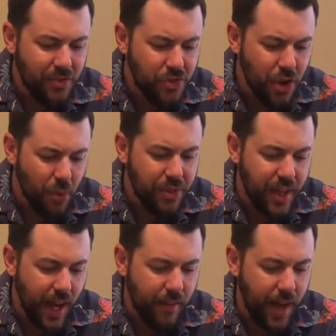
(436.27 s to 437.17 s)
don't
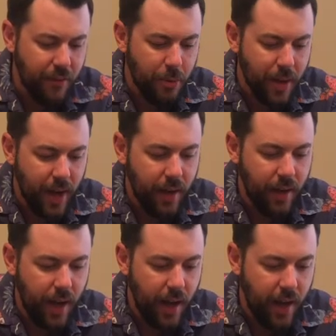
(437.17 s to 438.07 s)
think I've ever made
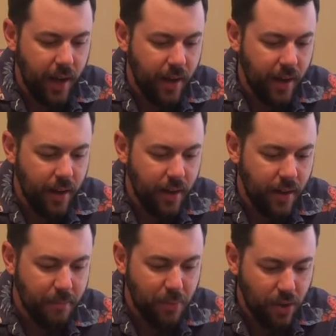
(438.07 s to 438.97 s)

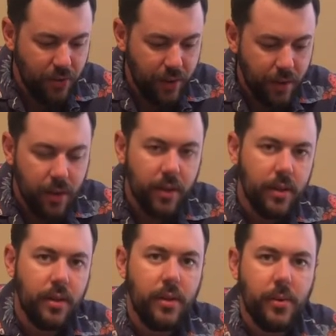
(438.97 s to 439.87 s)
a Brooklyn
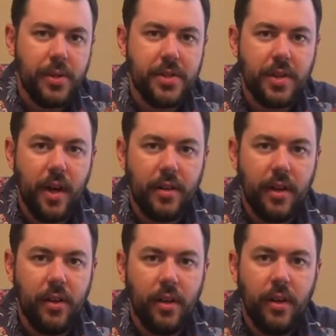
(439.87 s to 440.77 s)
with this
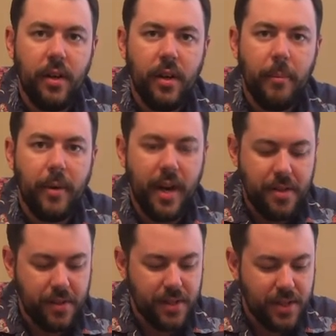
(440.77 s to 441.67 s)
cocktail, but I
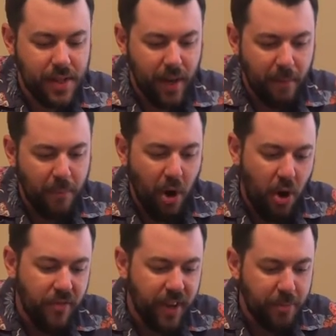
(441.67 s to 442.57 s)
think this is like
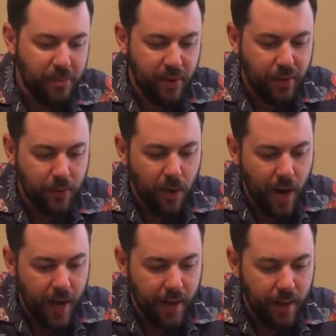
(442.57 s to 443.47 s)
perfect Brooklyn
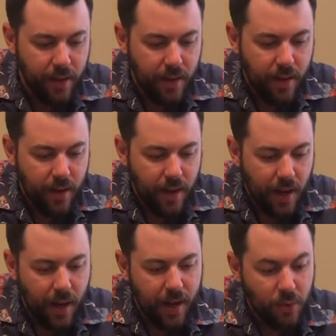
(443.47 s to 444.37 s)
rye.
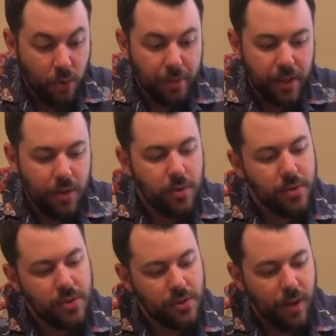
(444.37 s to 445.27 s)
I normally
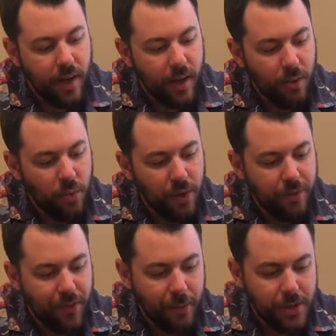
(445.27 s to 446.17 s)
use Willett
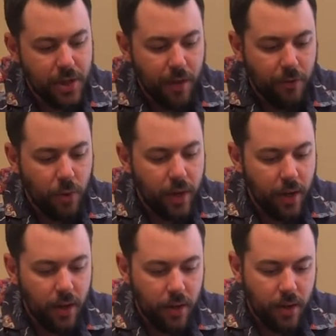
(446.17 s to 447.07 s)
Family Estate 4-year,